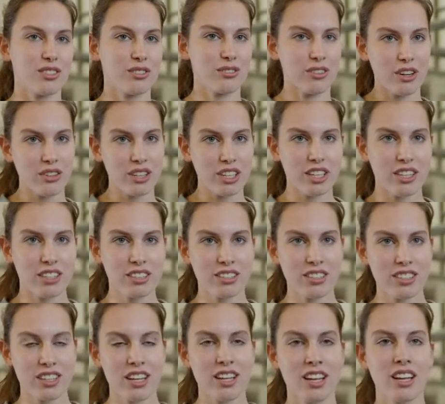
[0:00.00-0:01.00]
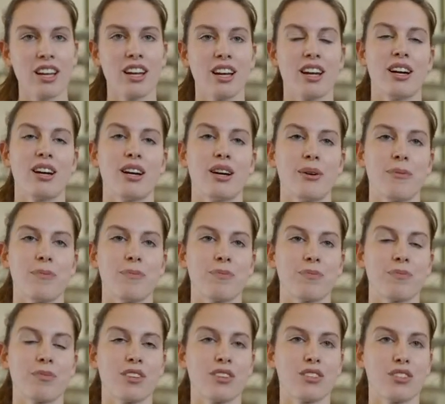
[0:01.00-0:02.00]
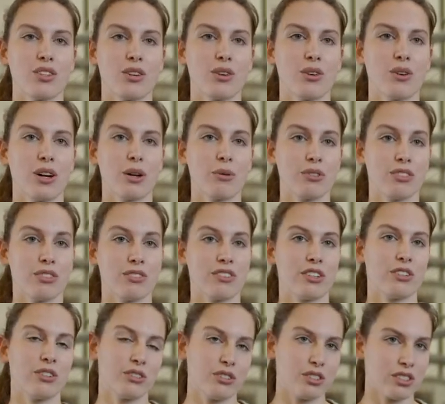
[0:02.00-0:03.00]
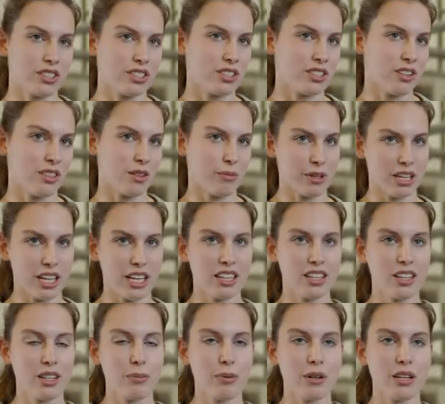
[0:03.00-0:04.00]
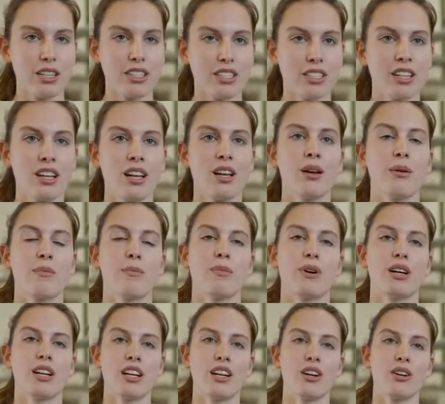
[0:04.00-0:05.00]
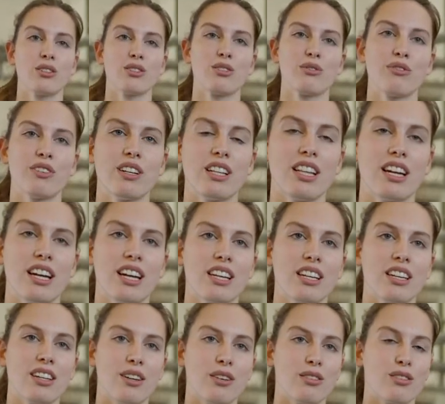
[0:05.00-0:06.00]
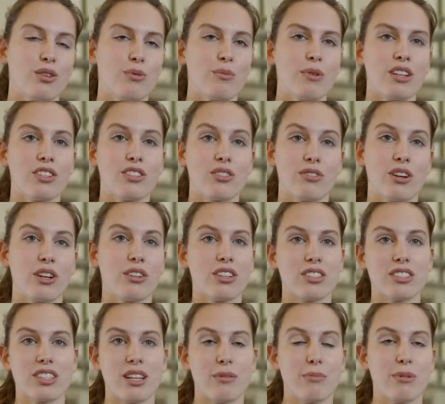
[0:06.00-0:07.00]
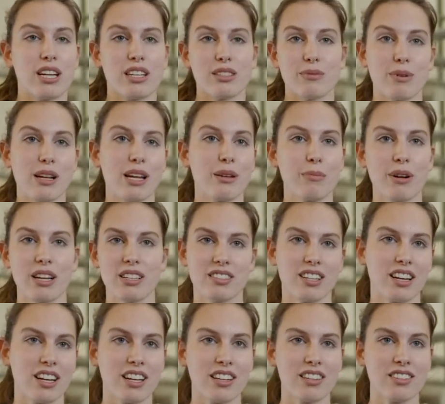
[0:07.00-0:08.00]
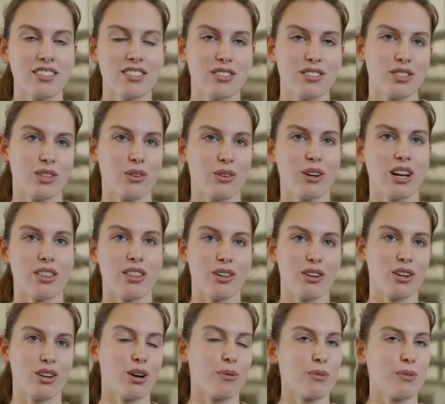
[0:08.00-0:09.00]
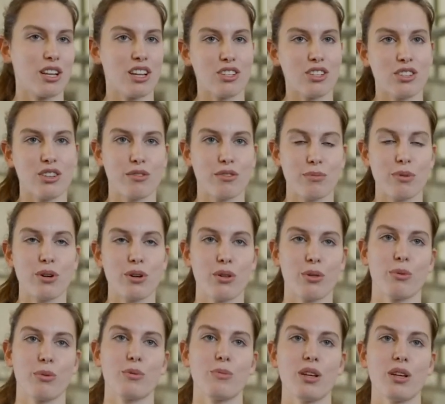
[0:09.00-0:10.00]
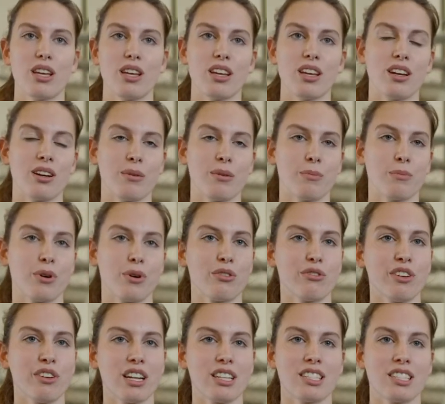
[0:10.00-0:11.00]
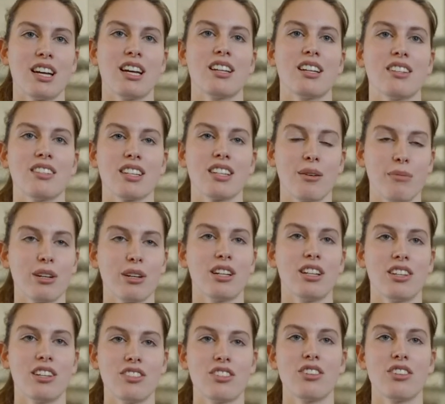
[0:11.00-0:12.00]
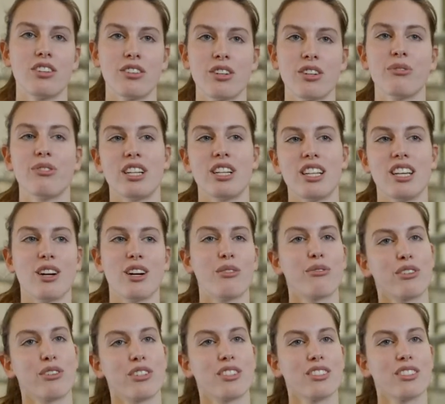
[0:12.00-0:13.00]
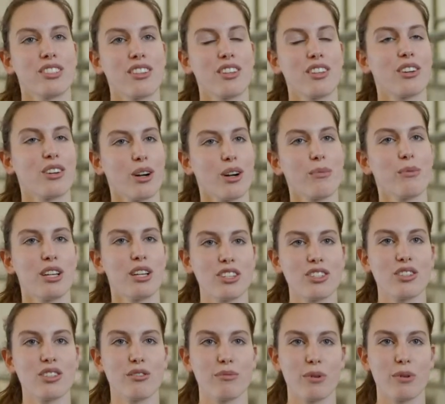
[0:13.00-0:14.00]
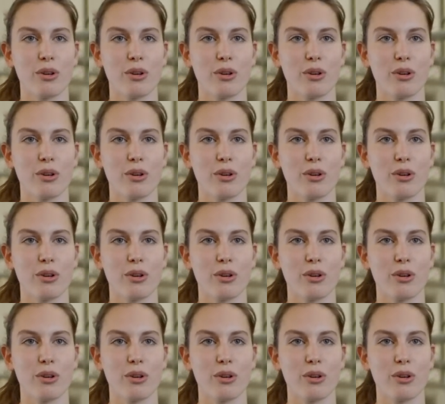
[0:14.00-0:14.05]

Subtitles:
surrounding us. So I was very interested in the mechanical part, but I also feel like so much around us can be explained by science. So I thought a combination of both would be perfect, and chemical engineering really offers the combination of